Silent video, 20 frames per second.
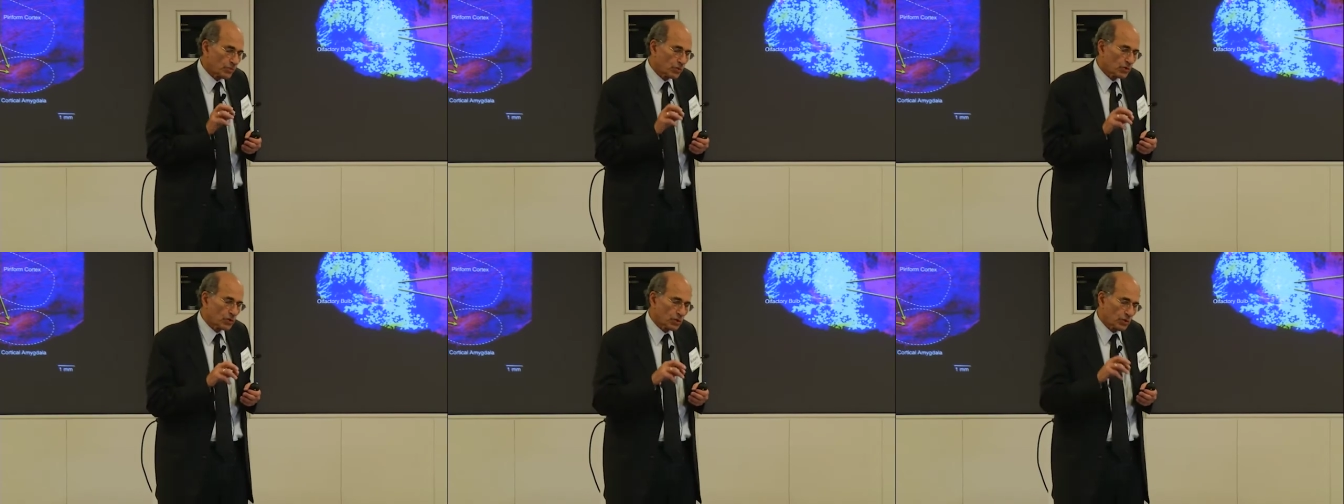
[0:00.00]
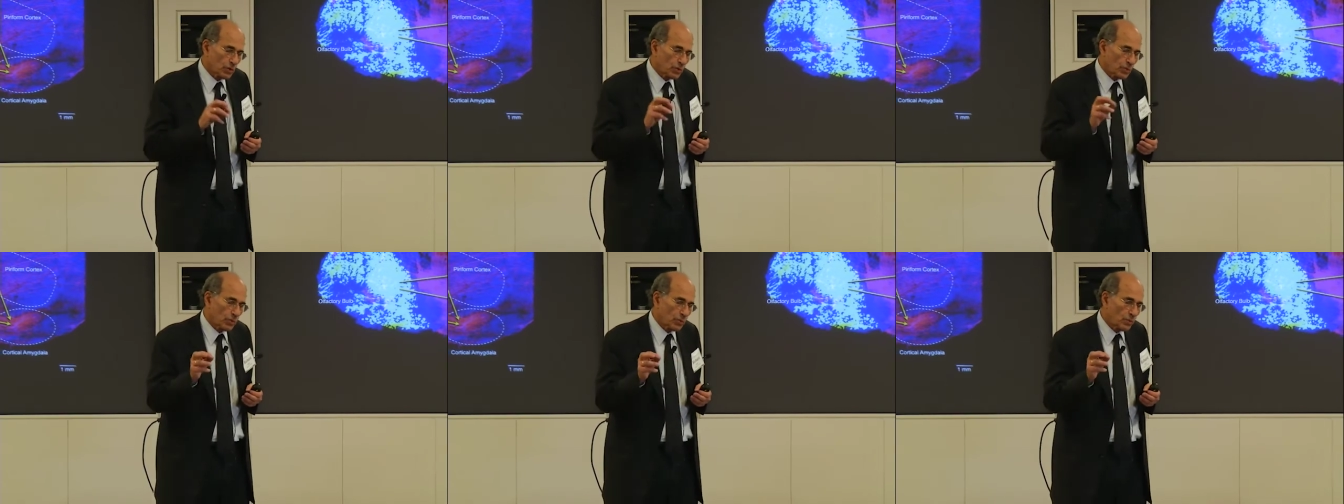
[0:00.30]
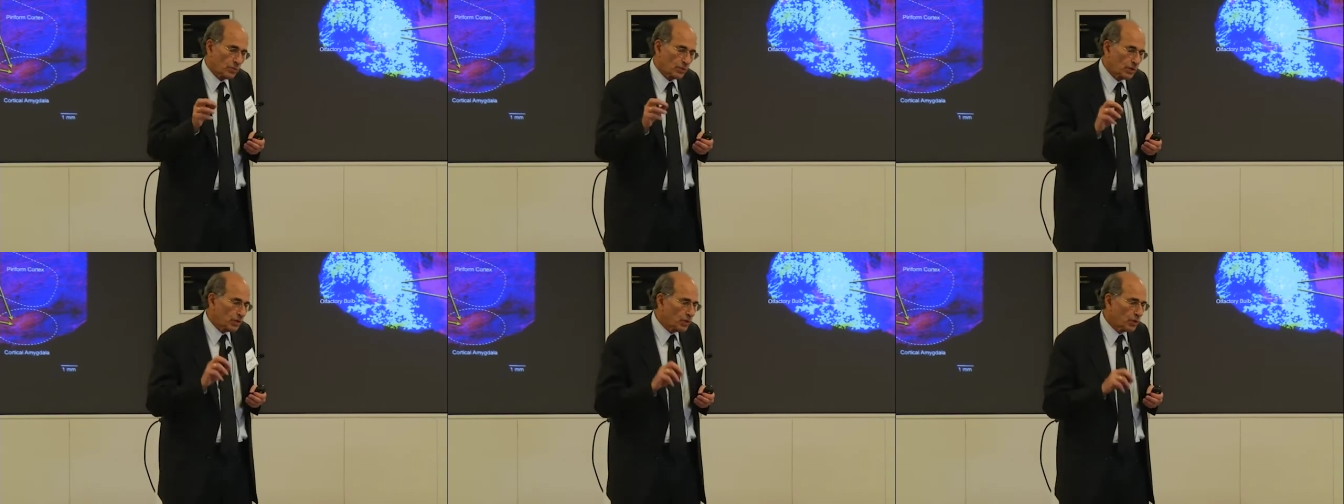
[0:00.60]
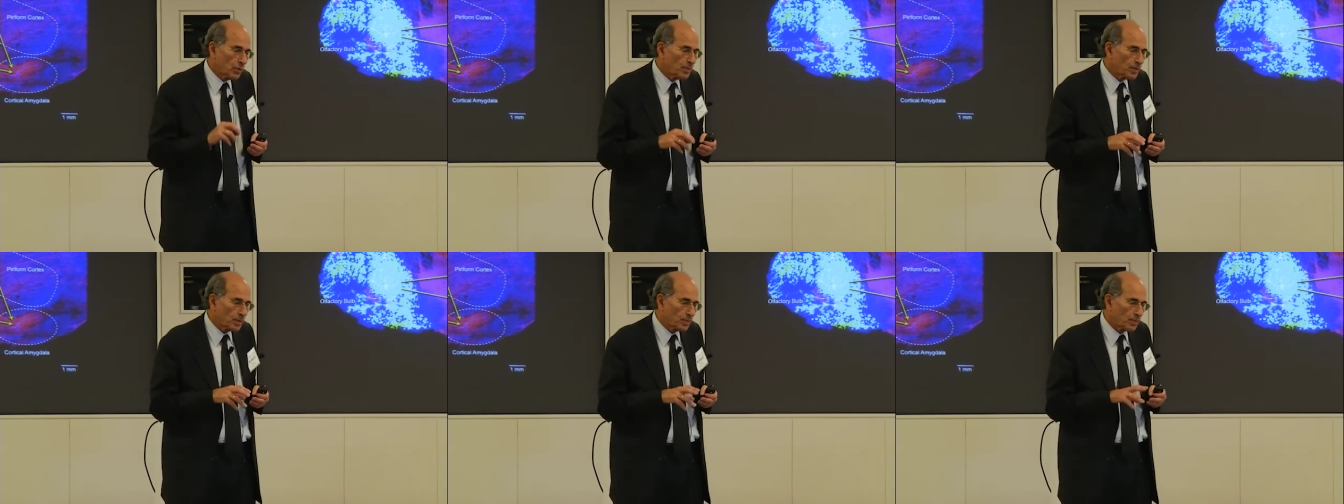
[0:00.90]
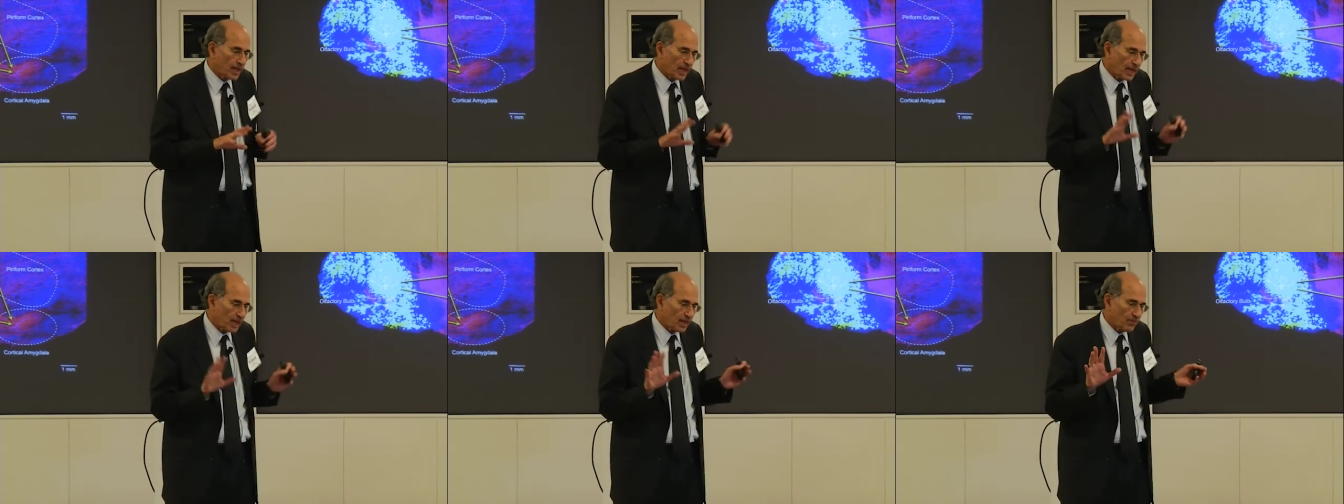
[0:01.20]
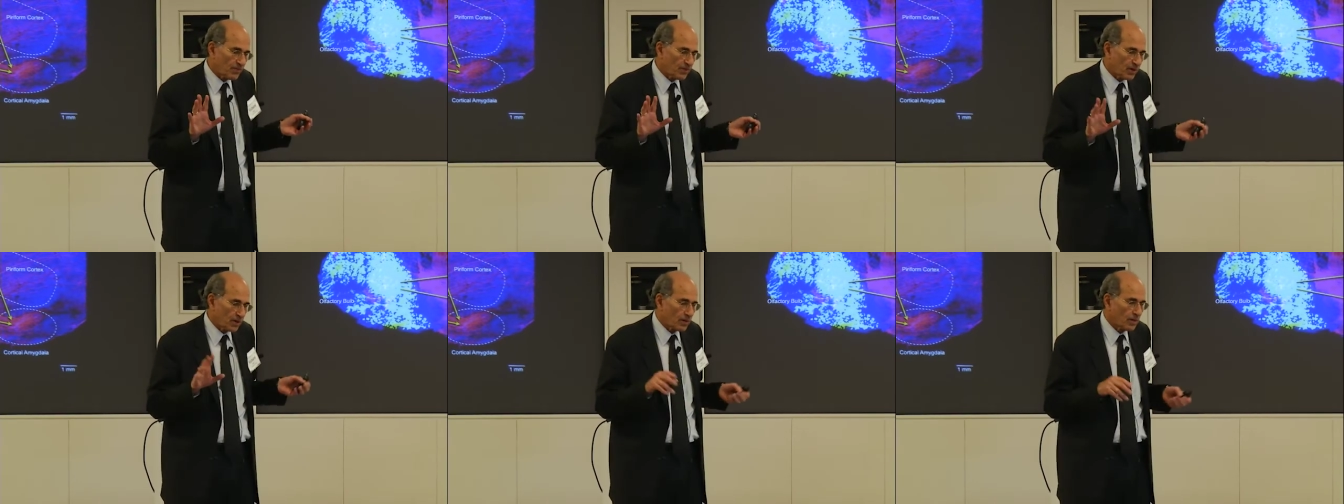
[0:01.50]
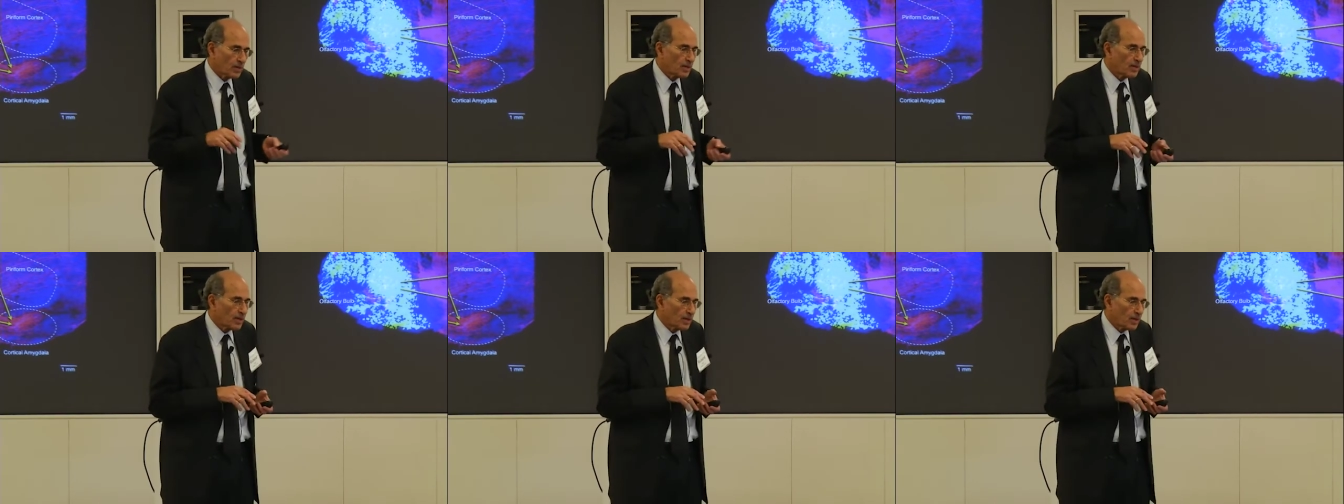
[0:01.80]
to human
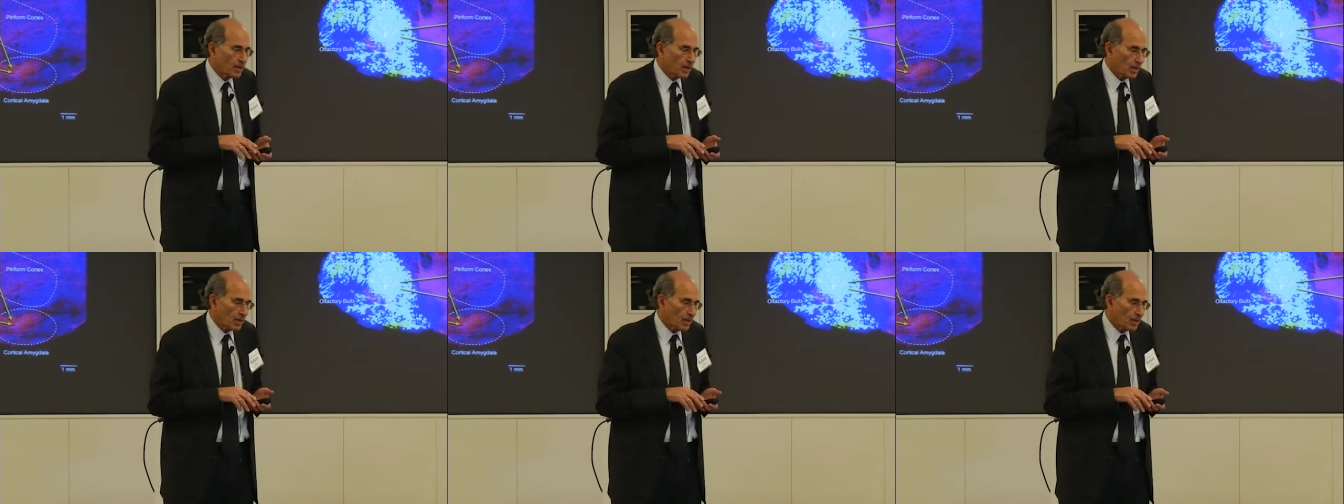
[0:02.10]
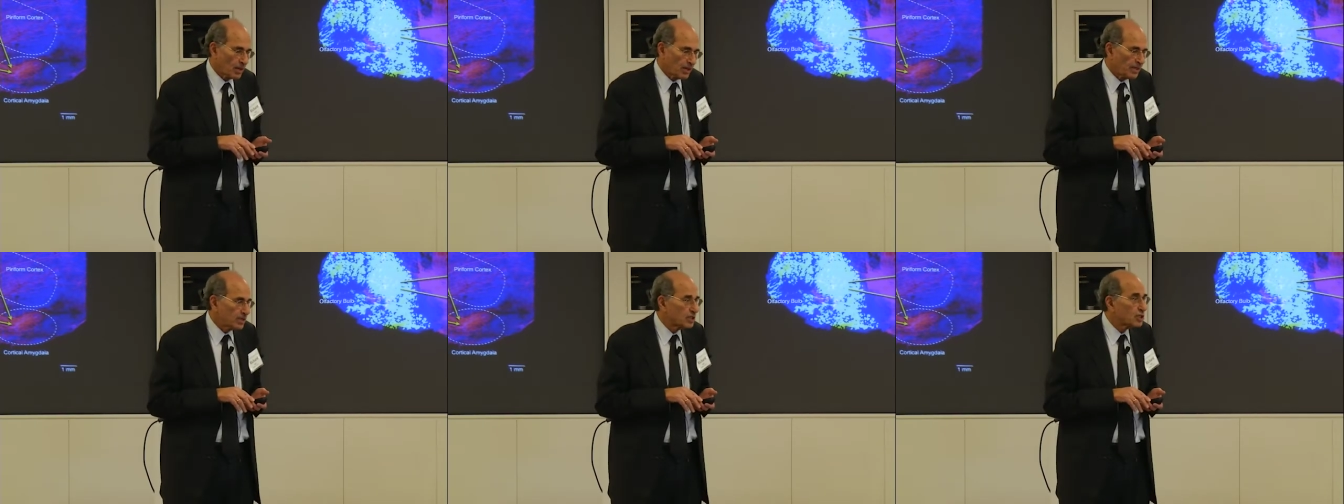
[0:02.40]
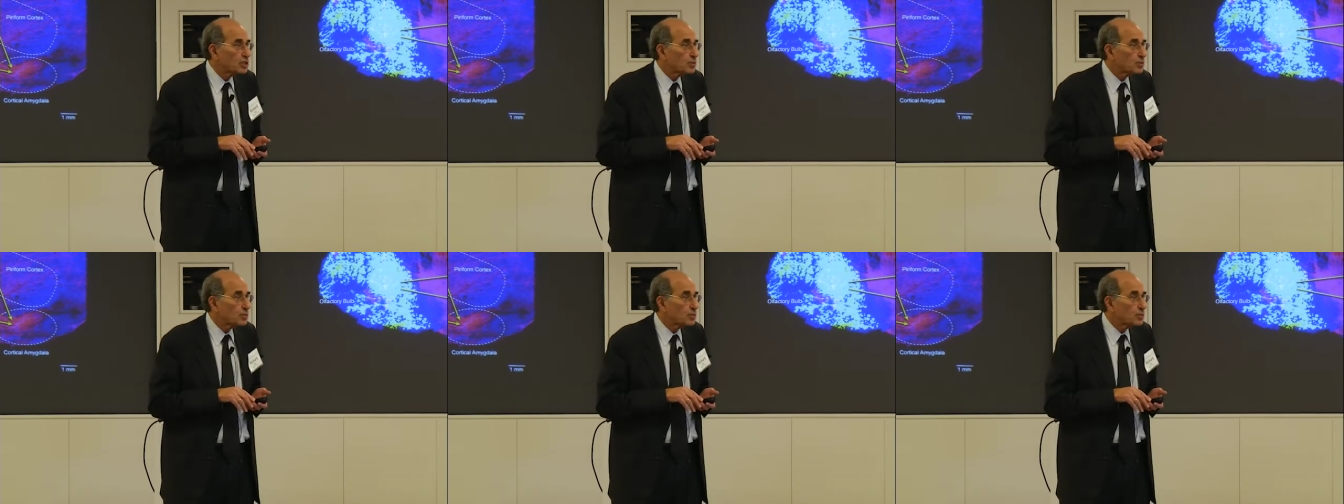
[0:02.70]
behavior uh, is